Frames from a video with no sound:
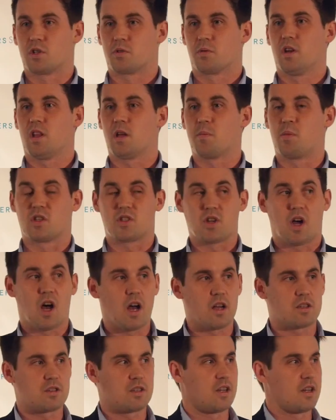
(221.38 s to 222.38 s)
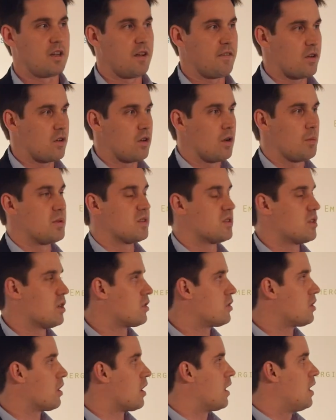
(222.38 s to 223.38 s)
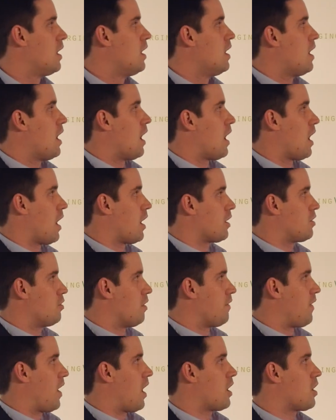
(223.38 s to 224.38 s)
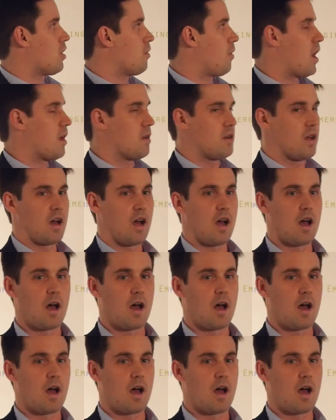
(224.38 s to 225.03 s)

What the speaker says: which really puts us in a difficult position to evaluate